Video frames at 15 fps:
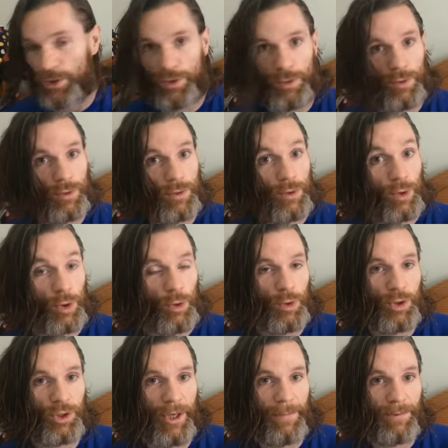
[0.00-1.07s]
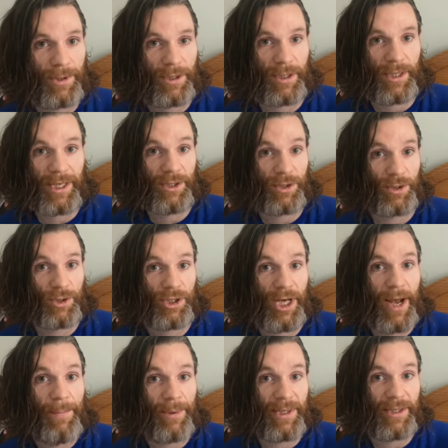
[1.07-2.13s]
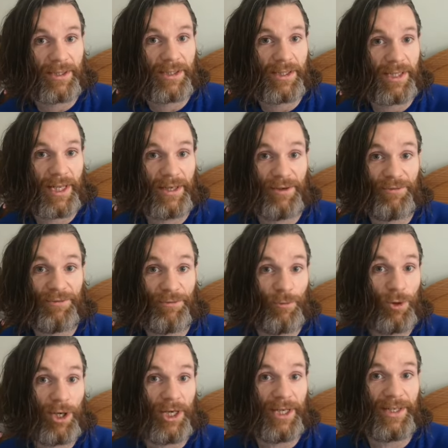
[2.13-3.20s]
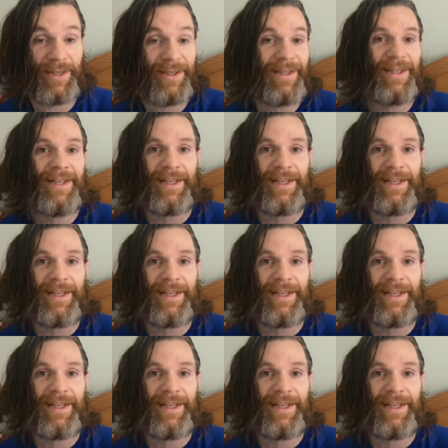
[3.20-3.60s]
Do 2 trips to get your shopping instead of 1.